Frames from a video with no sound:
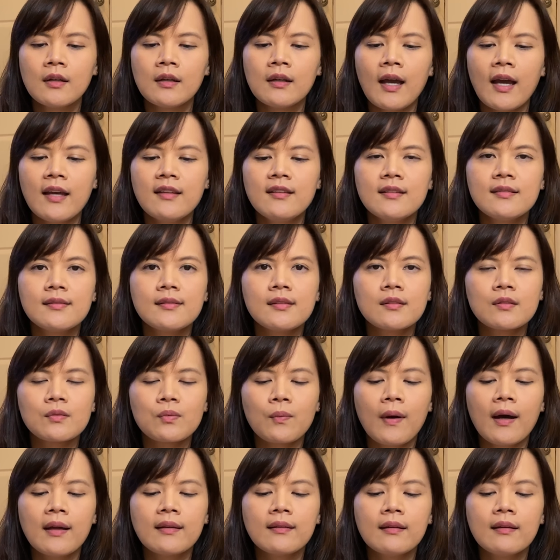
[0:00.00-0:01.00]
and this is
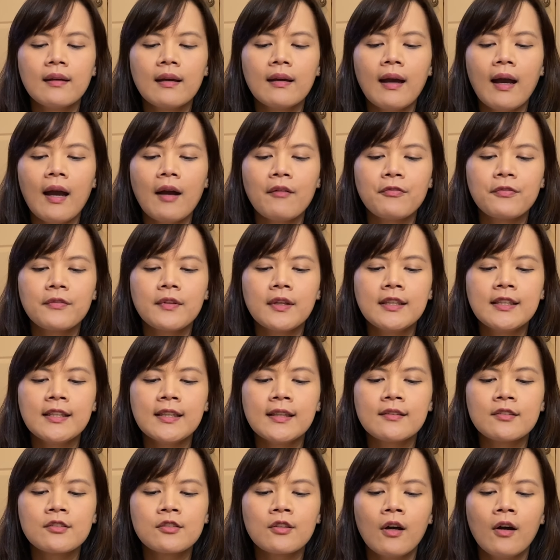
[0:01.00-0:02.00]
what after
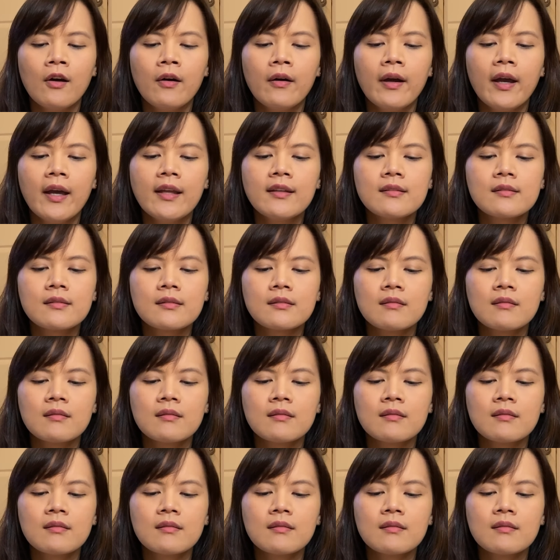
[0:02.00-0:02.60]
this. So it